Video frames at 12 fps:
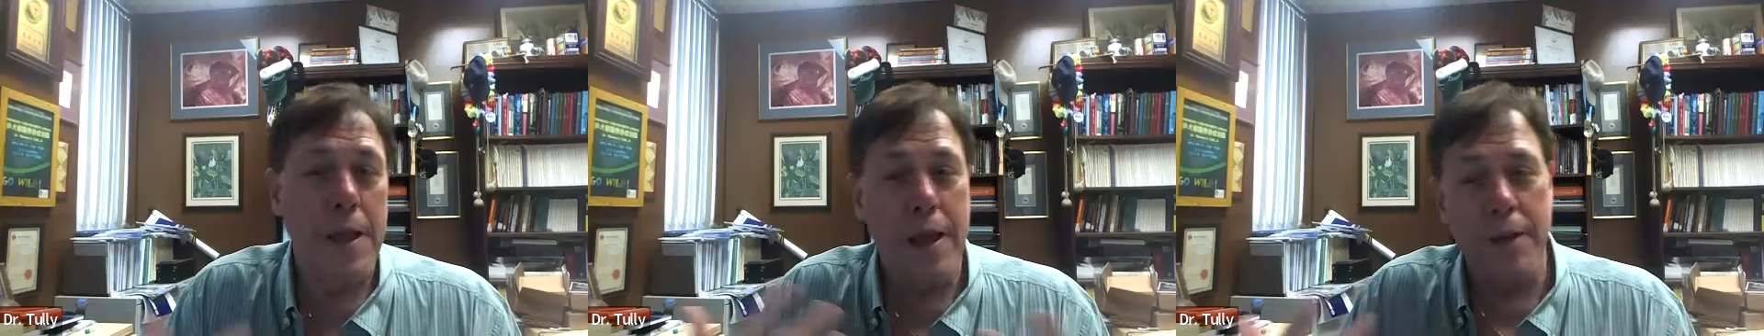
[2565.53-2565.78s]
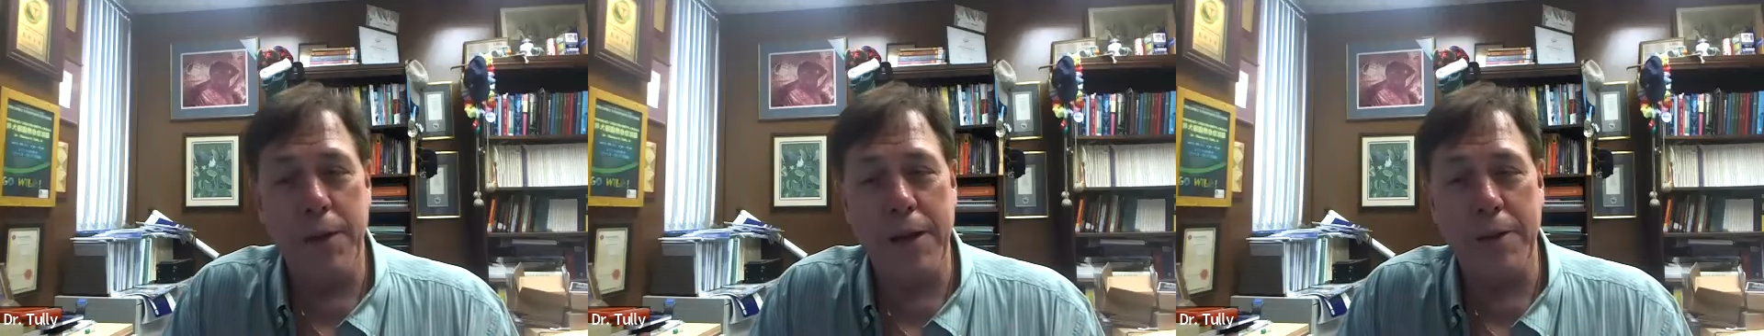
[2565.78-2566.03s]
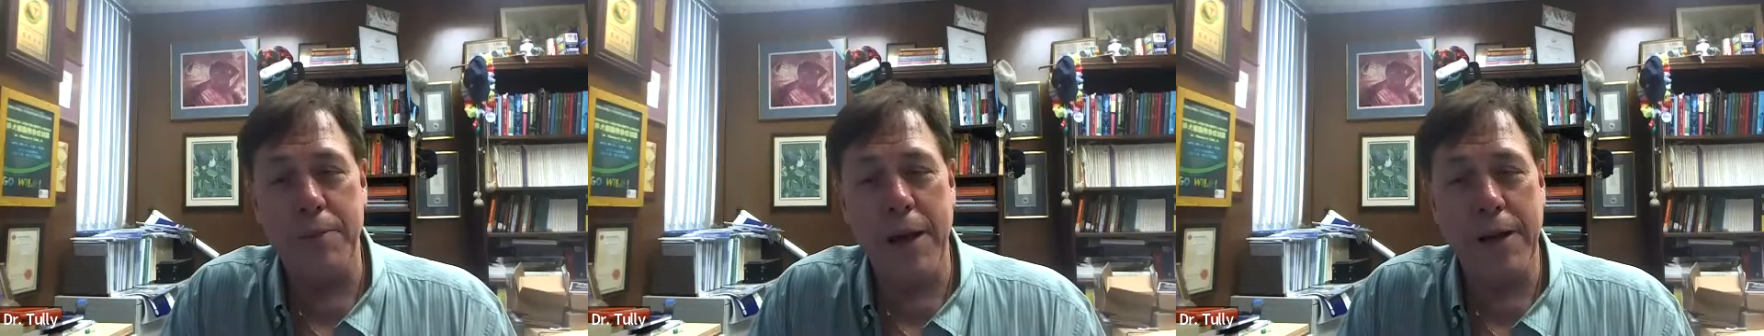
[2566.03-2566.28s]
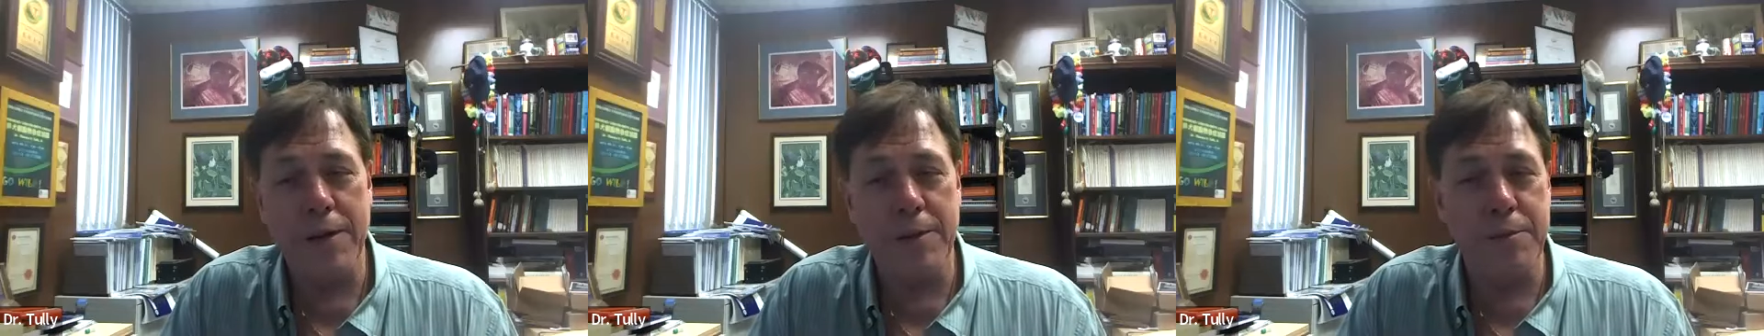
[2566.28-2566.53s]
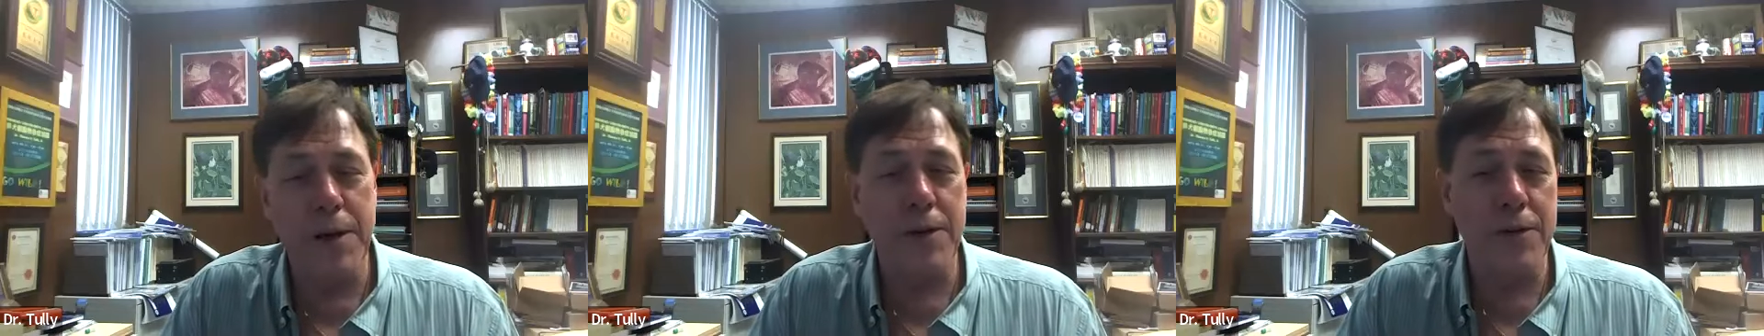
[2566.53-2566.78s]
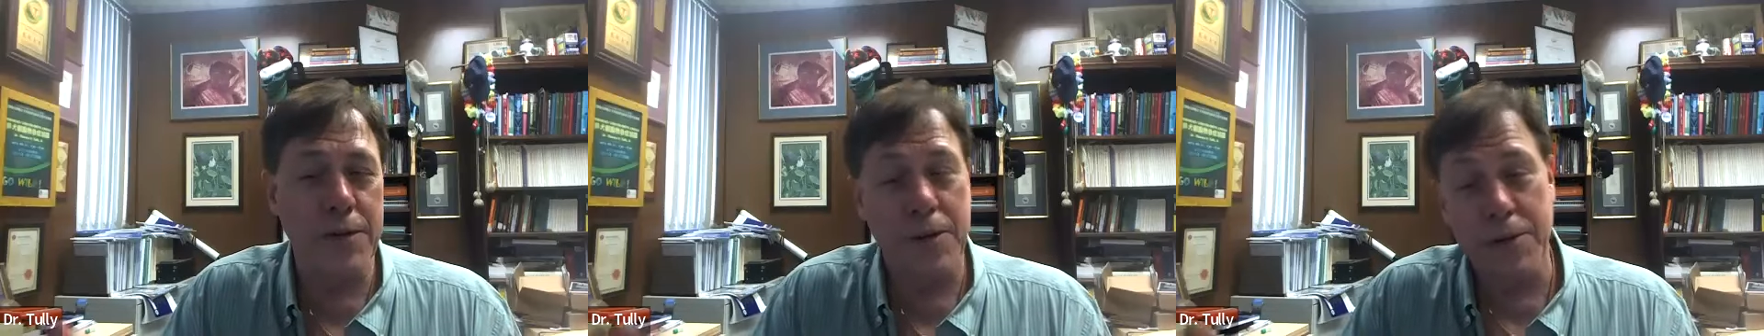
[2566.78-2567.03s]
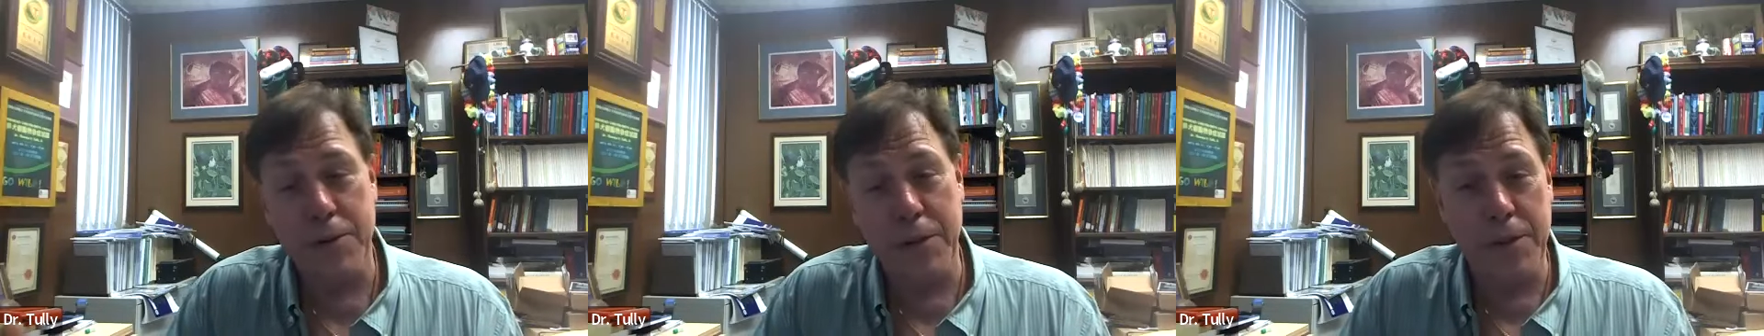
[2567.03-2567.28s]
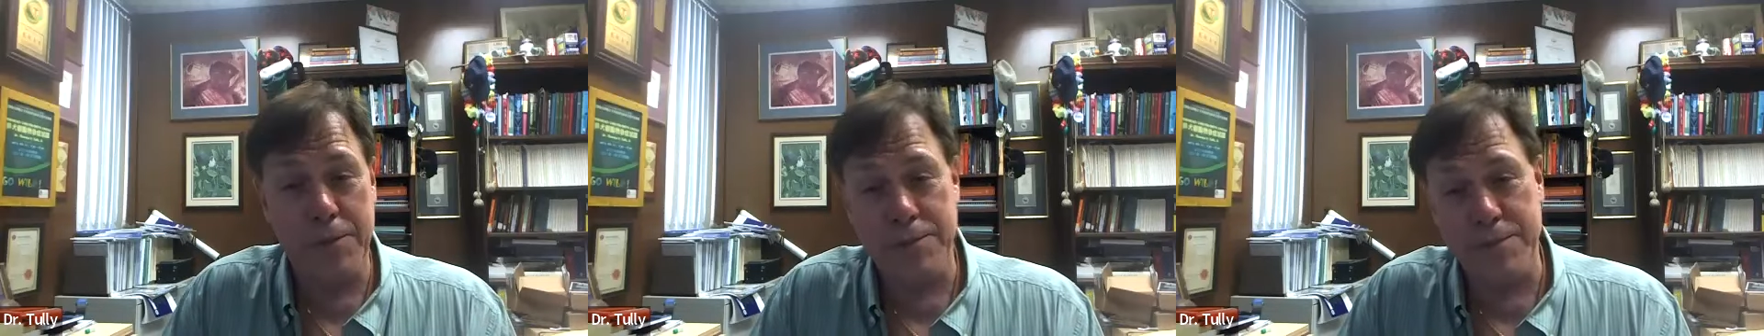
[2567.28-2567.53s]
And we get back to the budget, you
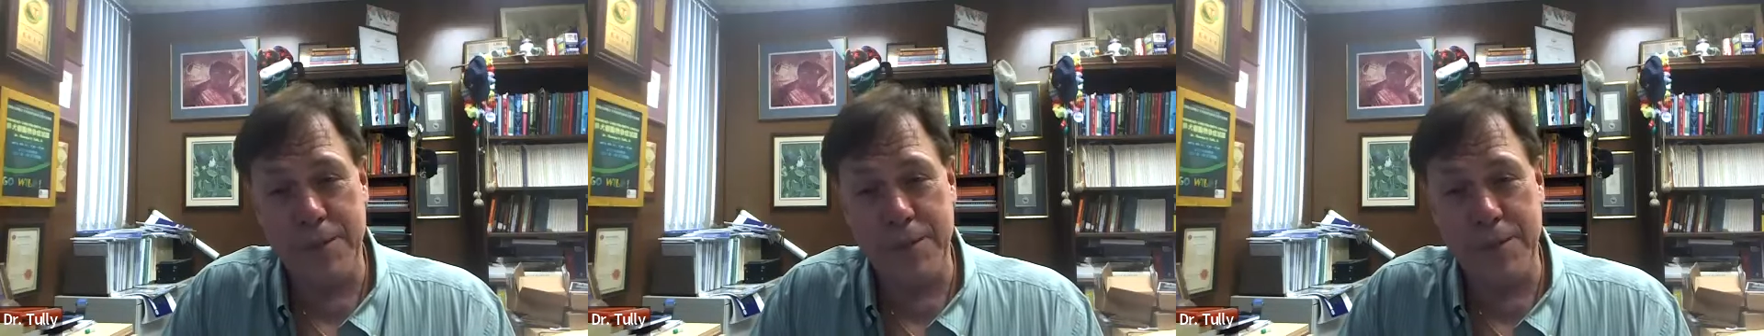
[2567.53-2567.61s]
know,